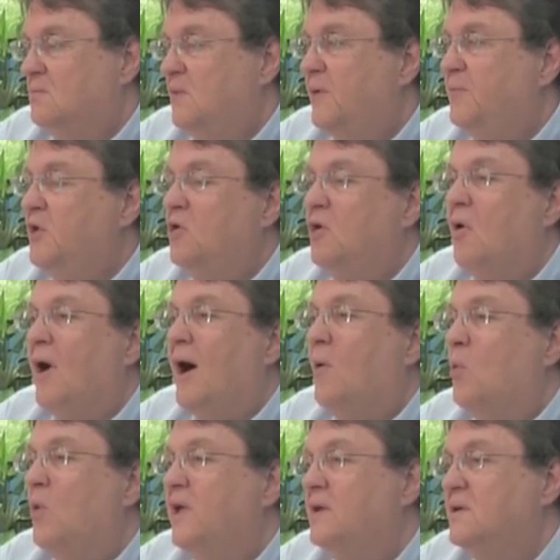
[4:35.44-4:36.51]
Maybe you go
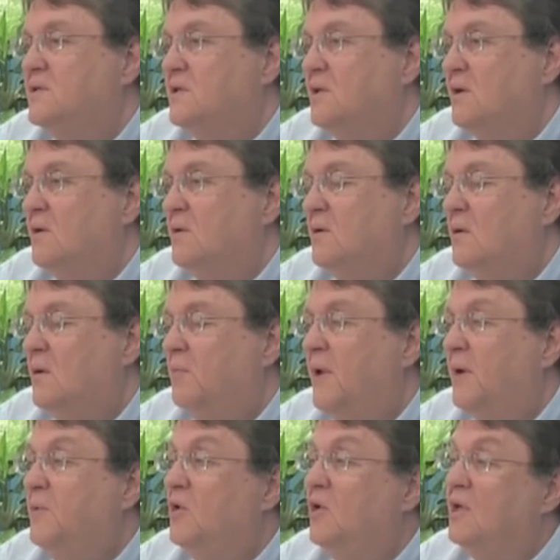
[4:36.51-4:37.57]
out witnessing, or
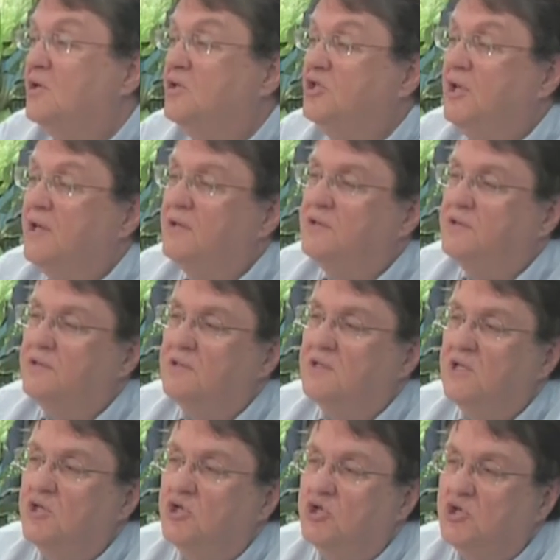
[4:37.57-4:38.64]
maybe you get a chance to
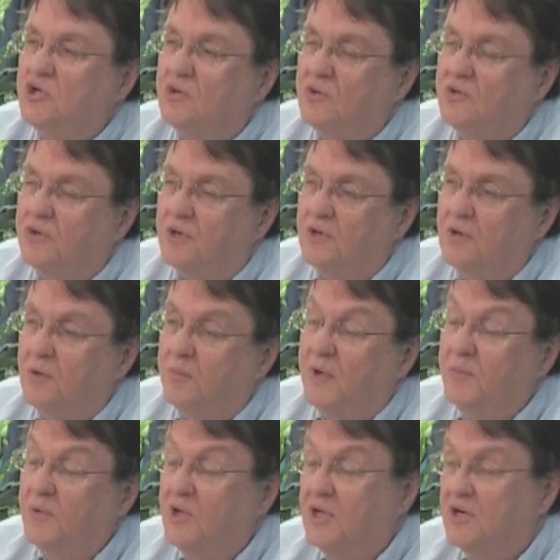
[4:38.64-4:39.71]
teach children, or
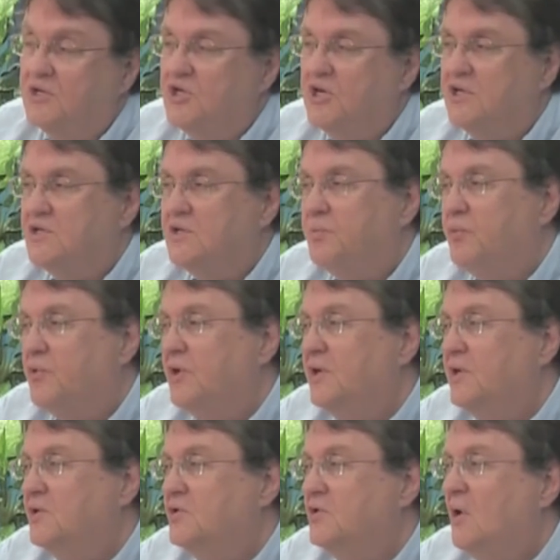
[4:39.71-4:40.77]
maybe you get a chance to
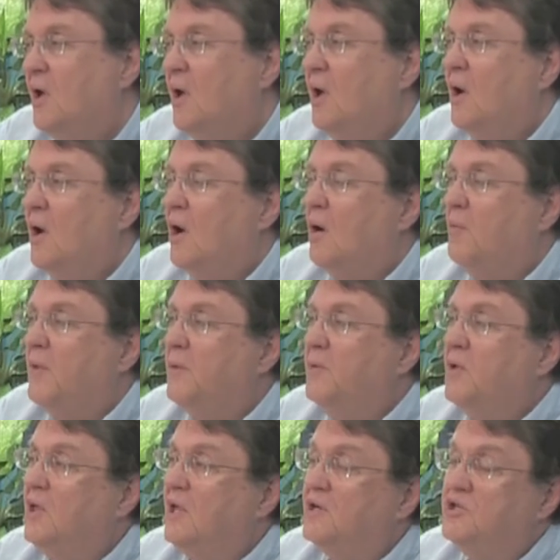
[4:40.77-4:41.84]
preach. Or maybe
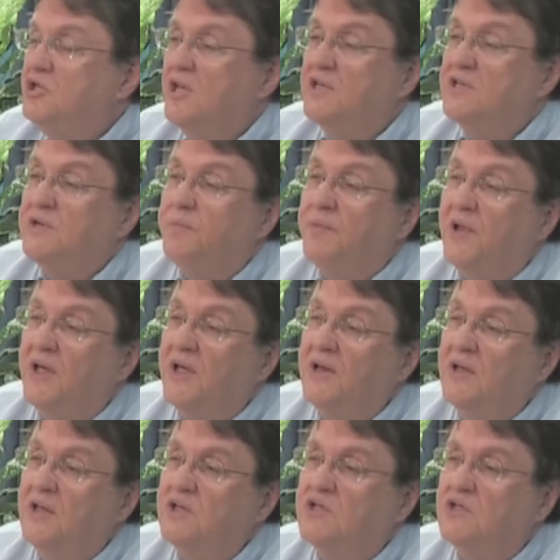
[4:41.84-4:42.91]
you get a chance to play
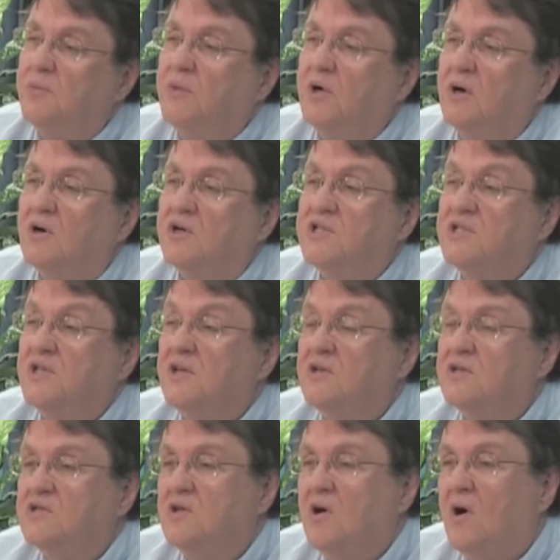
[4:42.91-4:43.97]
an instrument or sing a
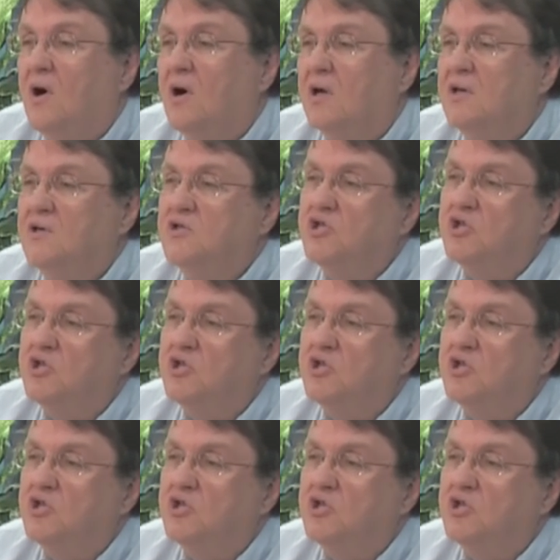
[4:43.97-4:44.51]
song in